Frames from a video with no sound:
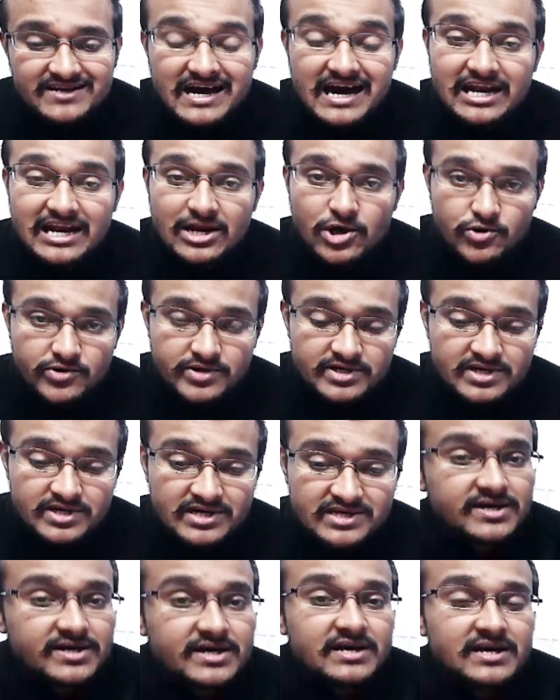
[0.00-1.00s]
are
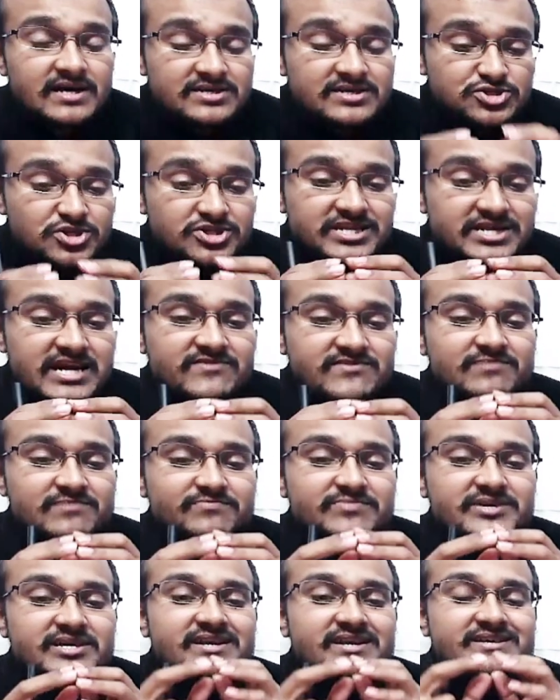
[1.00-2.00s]
allowed. So there will
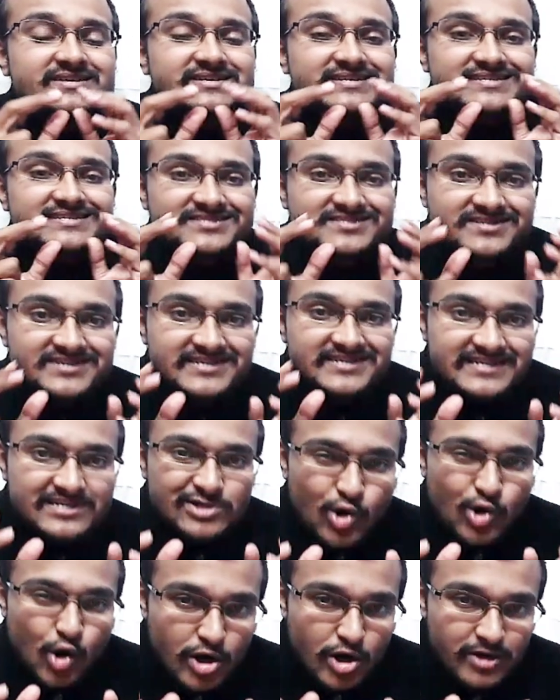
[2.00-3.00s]
be a discrete
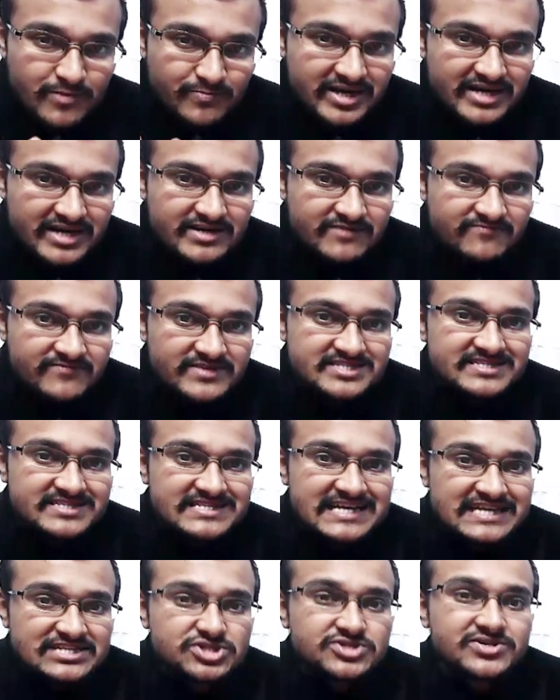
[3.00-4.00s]
orbit which is
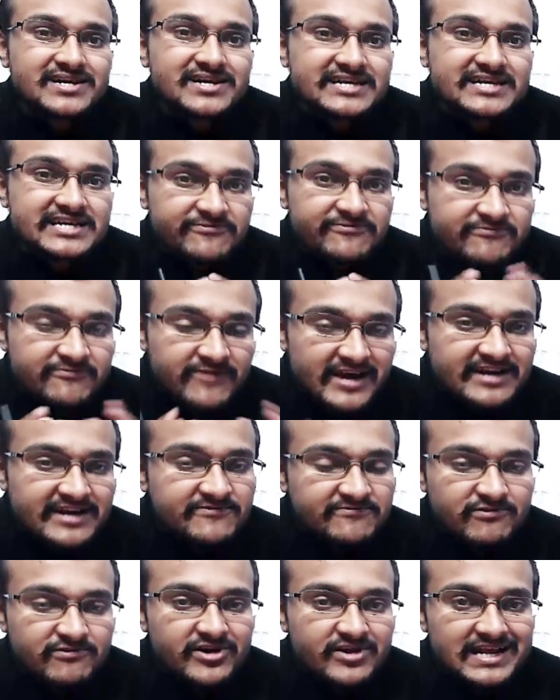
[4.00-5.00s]
actually defined
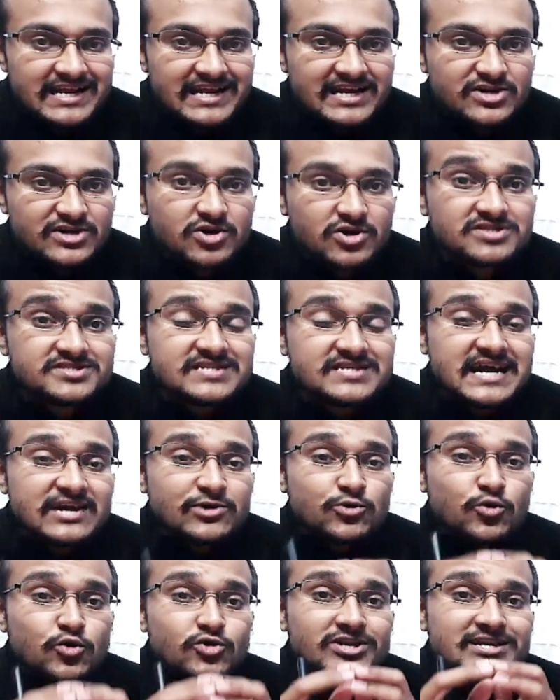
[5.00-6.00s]
for electrons, and
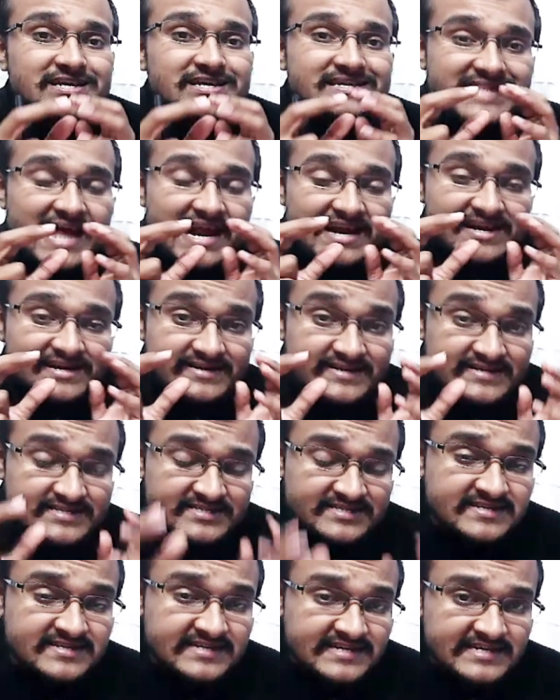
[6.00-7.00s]
only in that
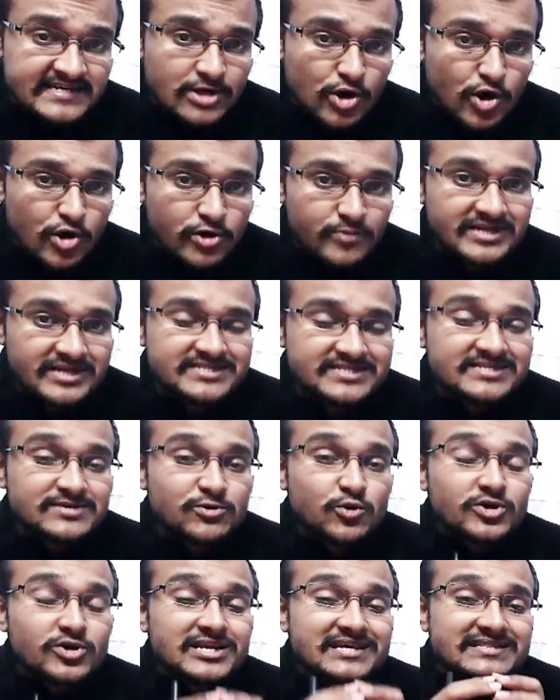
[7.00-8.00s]
discrete orbits,
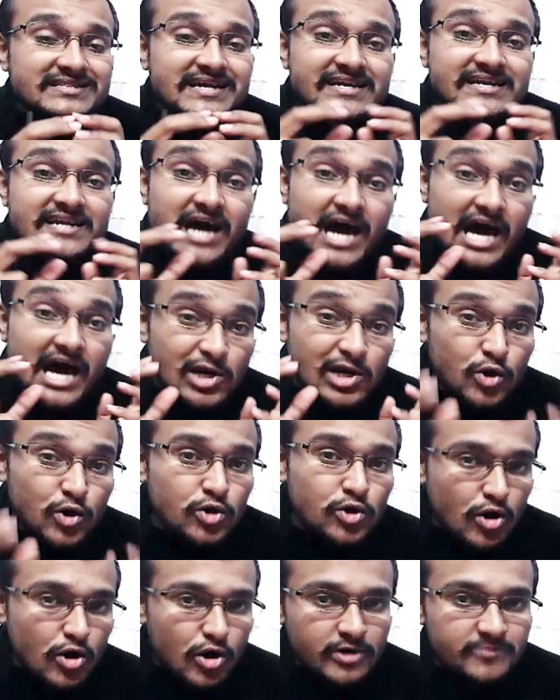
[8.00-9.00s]
only in that allowed
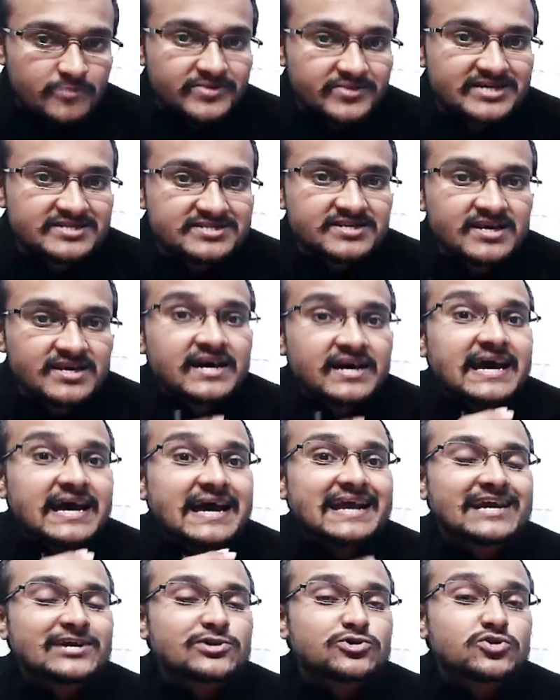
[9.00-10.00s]
orbits,
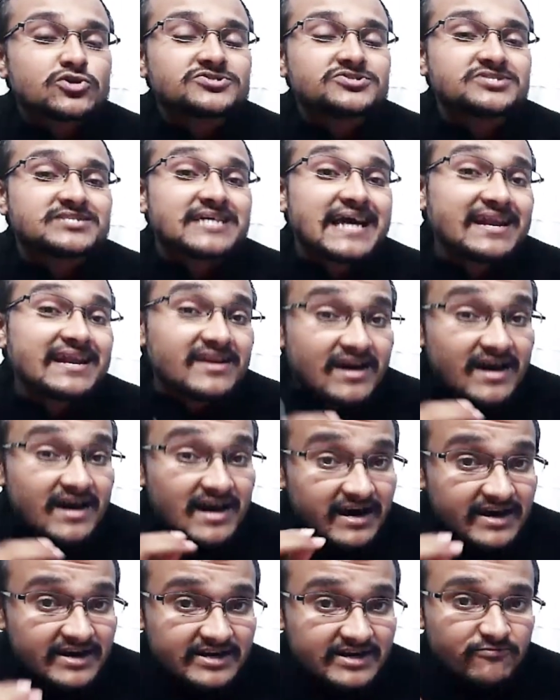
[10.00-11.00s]
electrons can
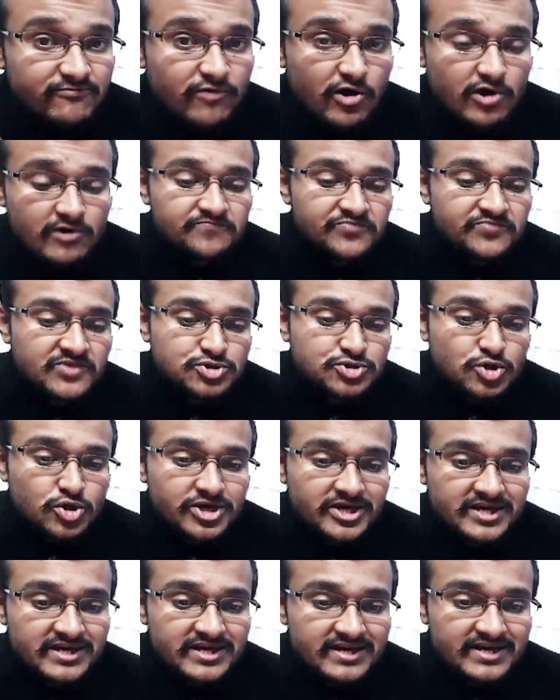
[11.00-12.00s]
revolve. So
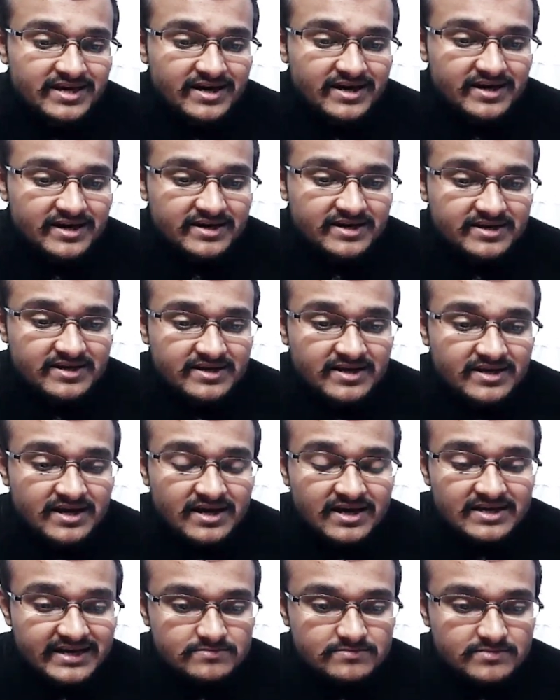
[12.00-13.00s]
here there
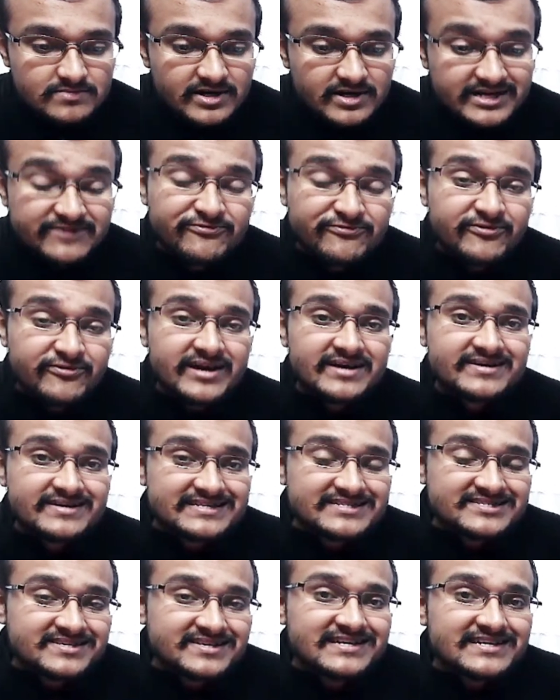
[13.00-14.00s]
are
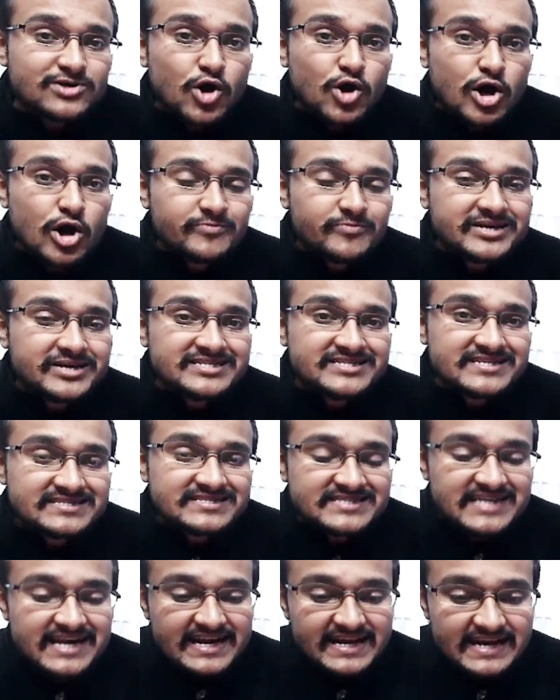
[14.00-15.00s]
different discrete
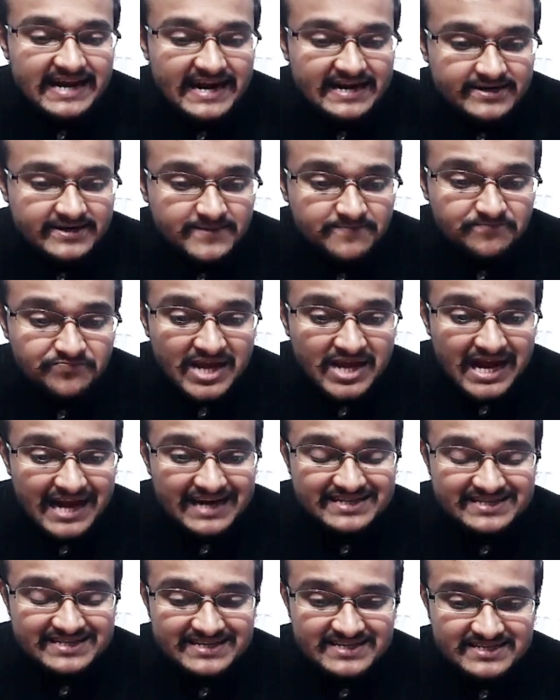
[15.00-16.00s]
orbits inside an
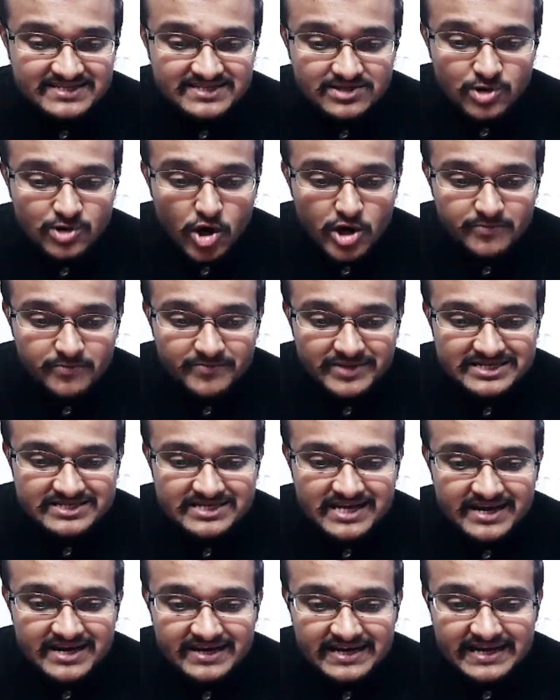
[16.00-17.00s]
atom, and these
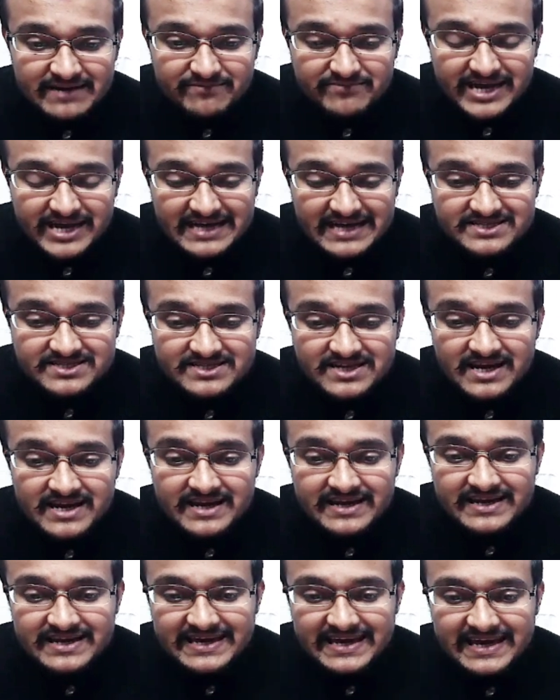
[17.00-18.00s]
orbits are named
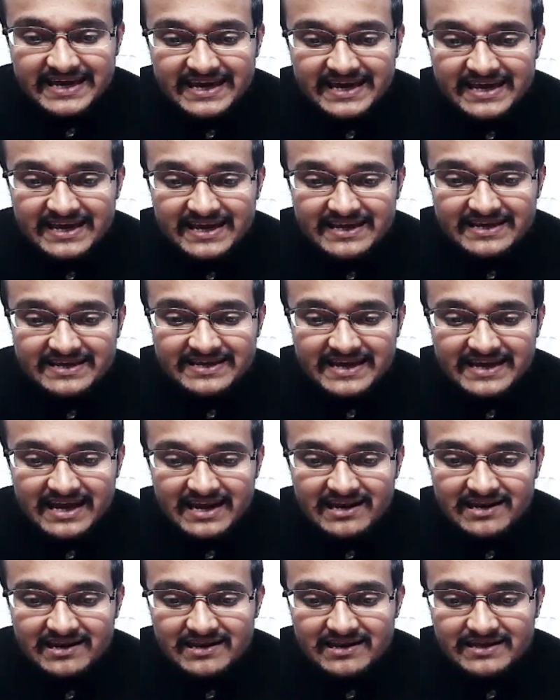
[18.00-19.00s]
as K,
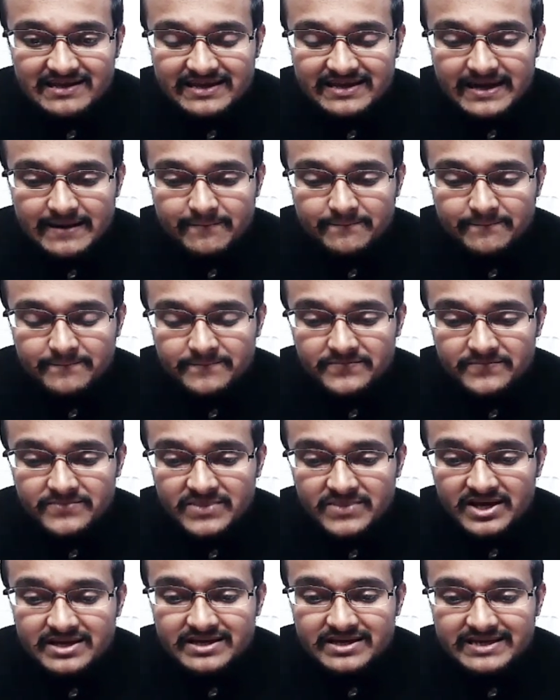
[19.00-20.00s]
L,
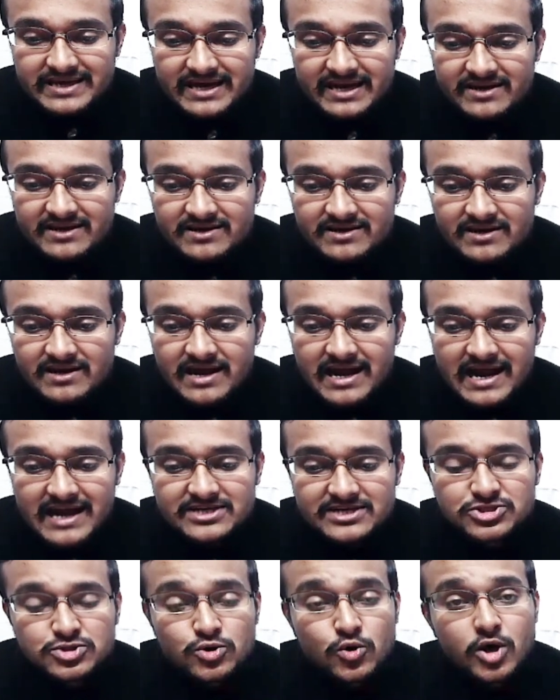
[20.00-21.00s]
M, N
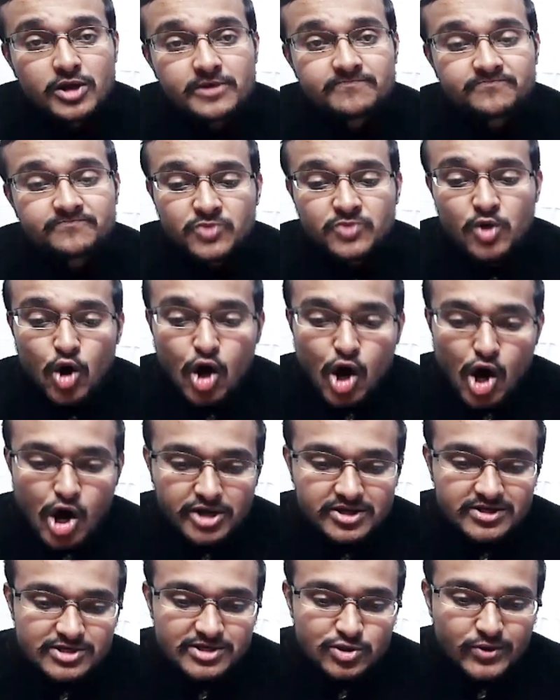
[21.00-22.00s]
and so on.
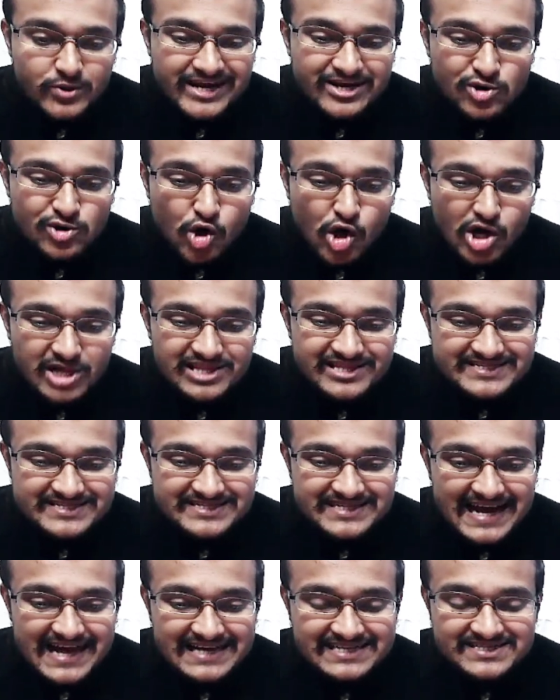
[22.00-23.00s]
Or you can
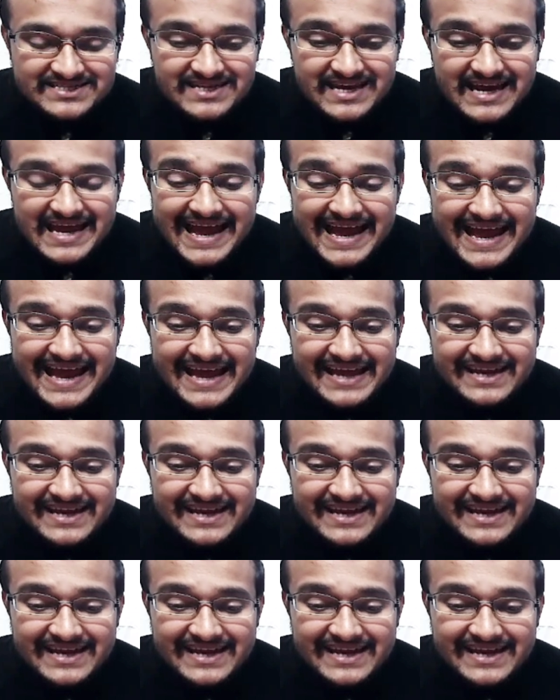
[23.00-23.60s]
call this as